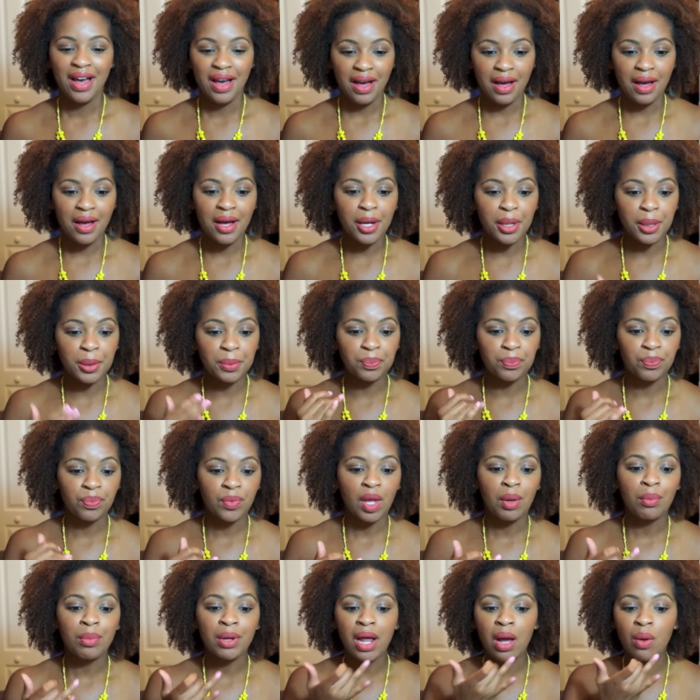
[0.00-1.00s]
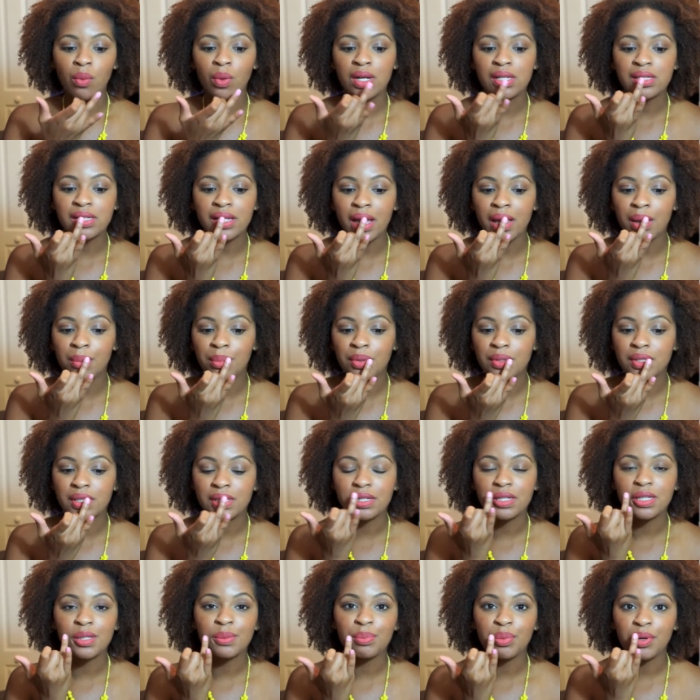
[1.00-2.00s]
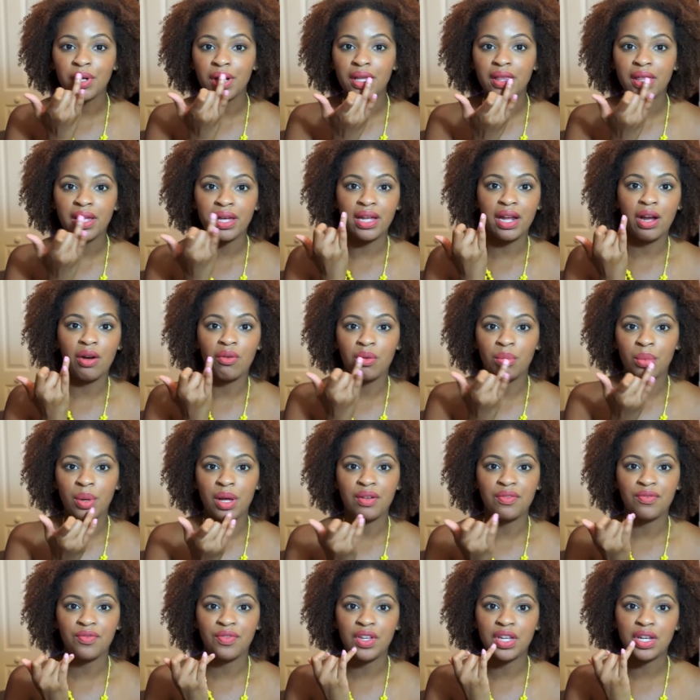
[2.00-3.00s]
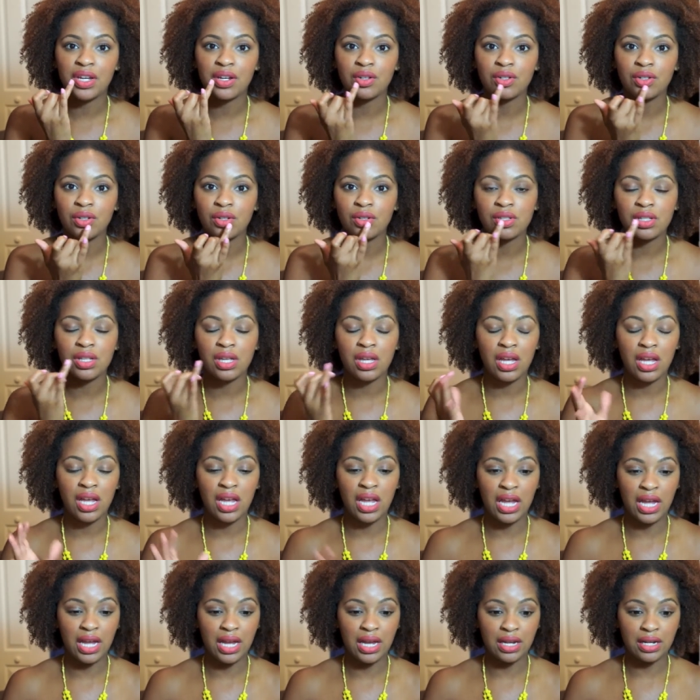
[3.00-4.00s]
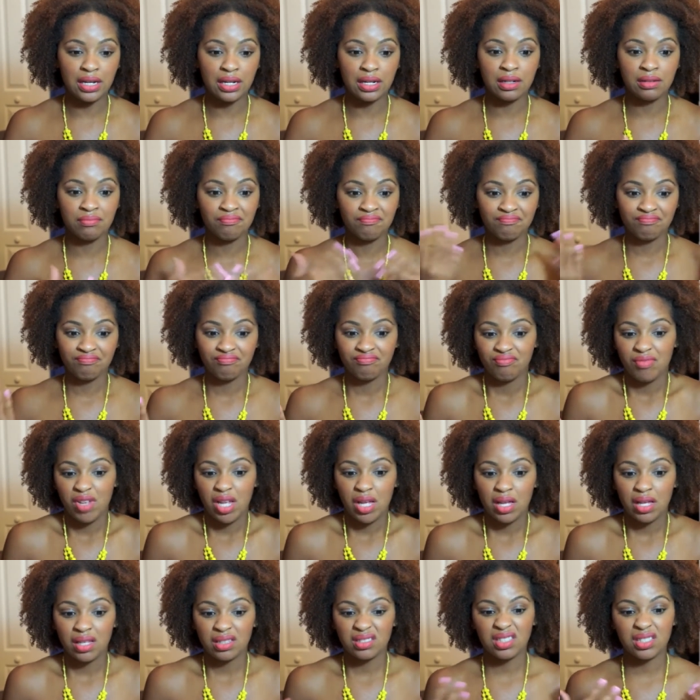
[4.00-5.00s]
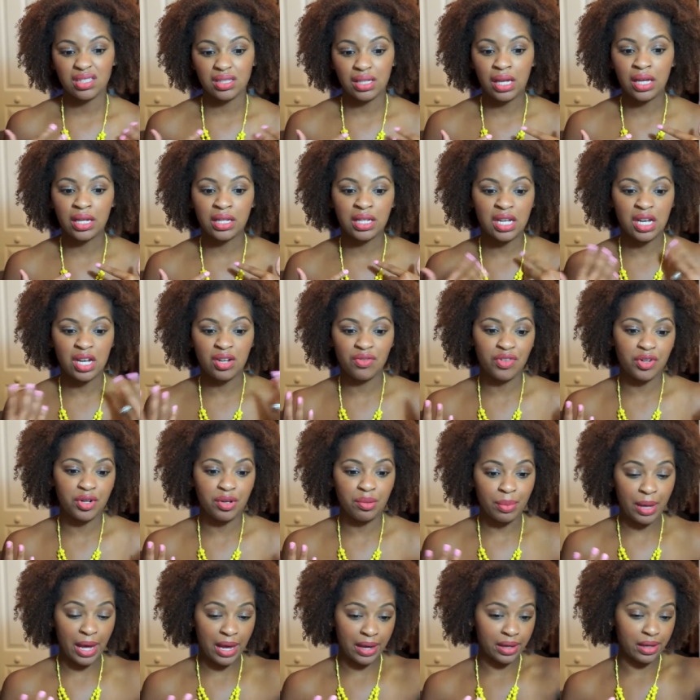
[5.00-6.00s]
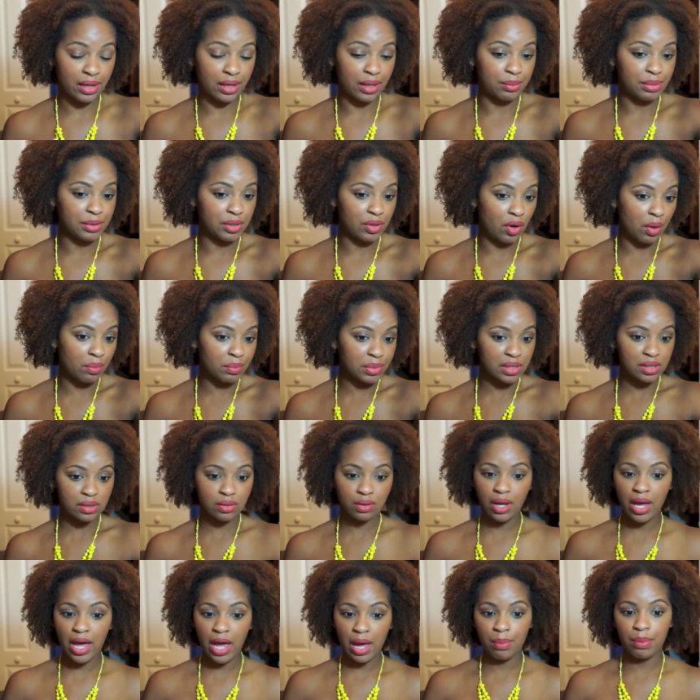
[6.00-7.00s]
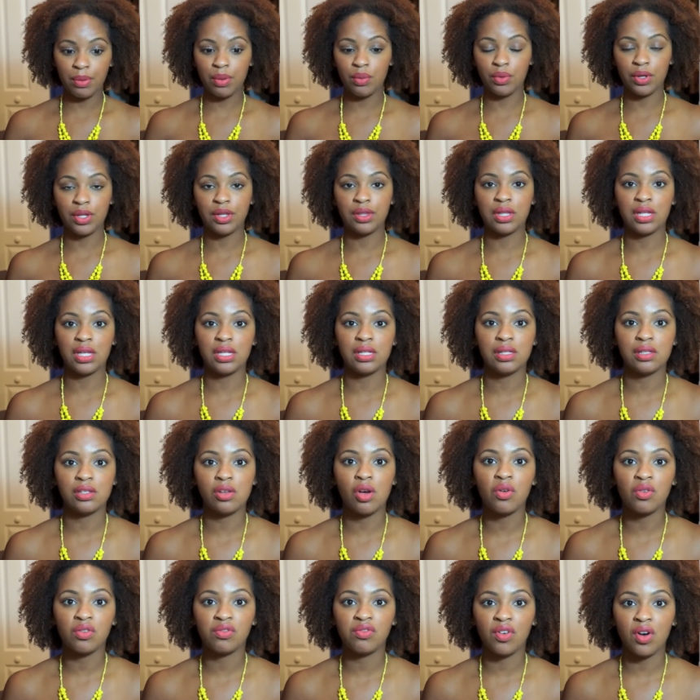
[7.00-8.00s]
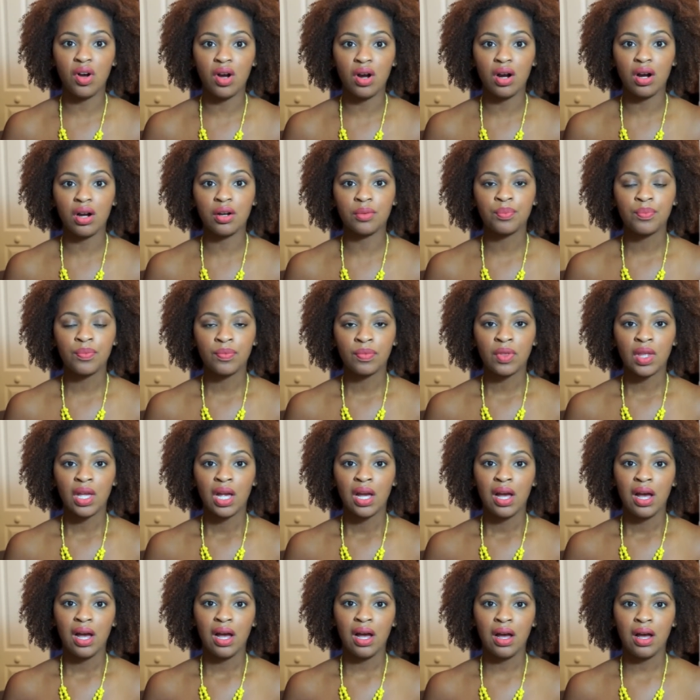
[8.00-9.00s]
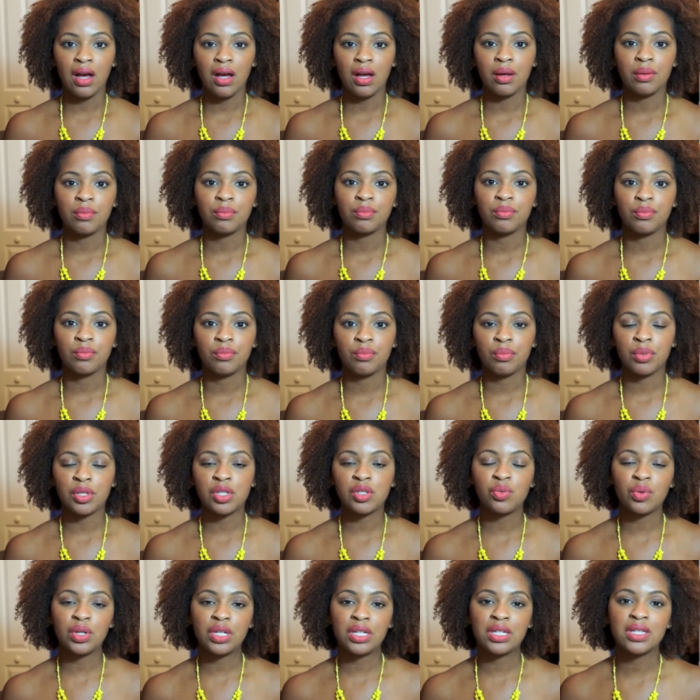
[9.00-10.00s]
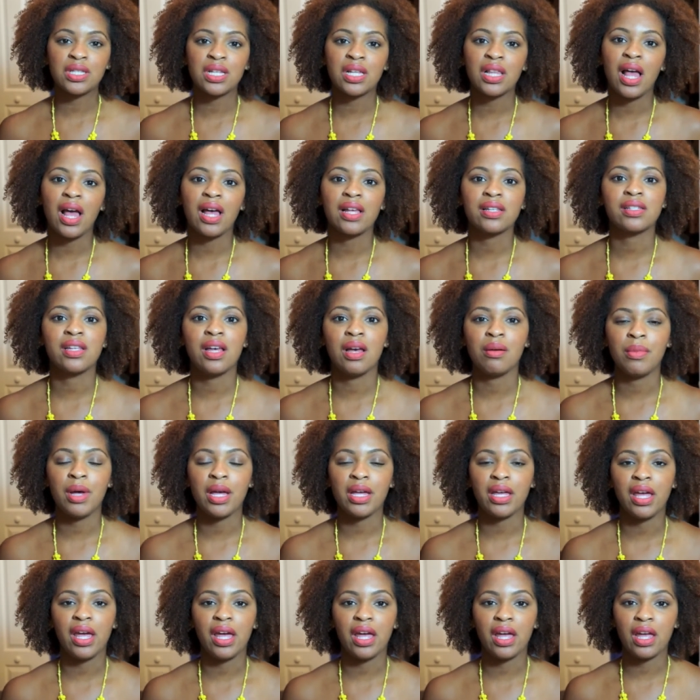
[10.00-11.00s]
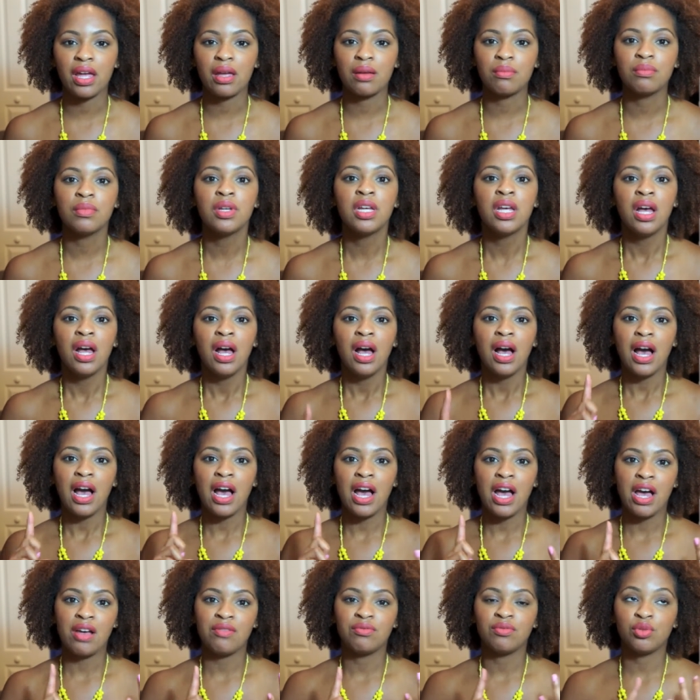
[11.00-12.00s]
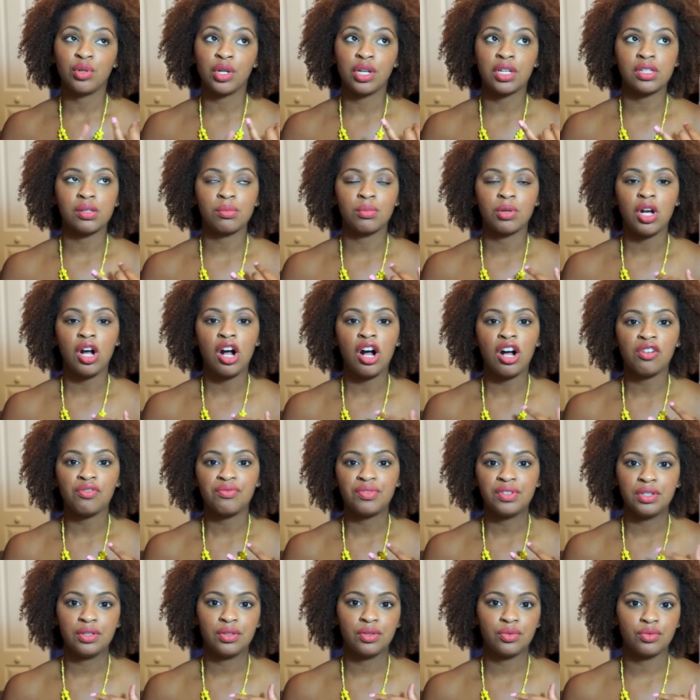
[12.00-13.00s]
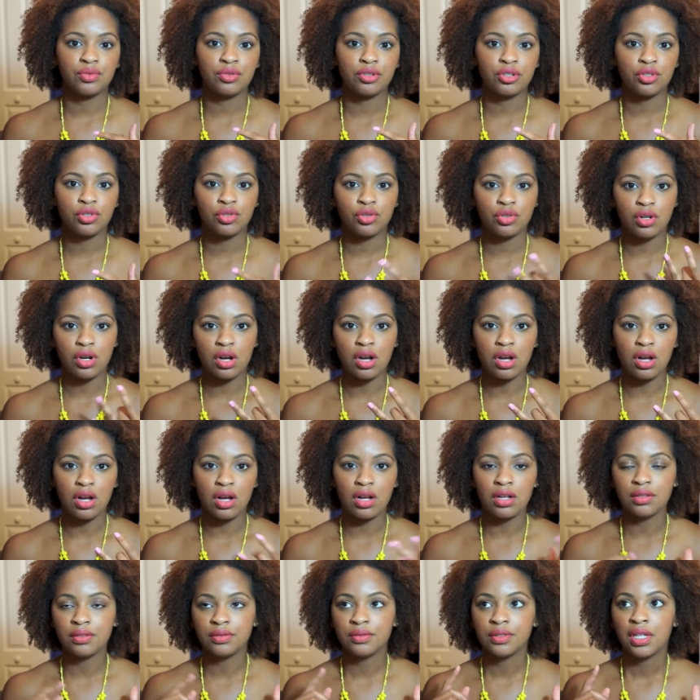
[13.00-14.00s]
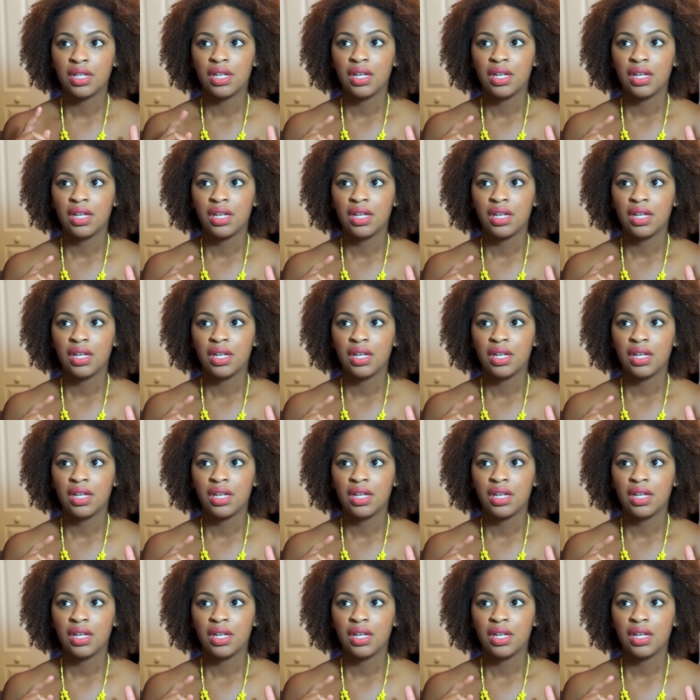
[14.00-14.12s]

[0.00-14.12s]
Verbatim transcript: um, but I was able to spread that out with my fingers and it covered it back up so I'm still happy with it so far um, between the last time I came I drank some coffee through a straw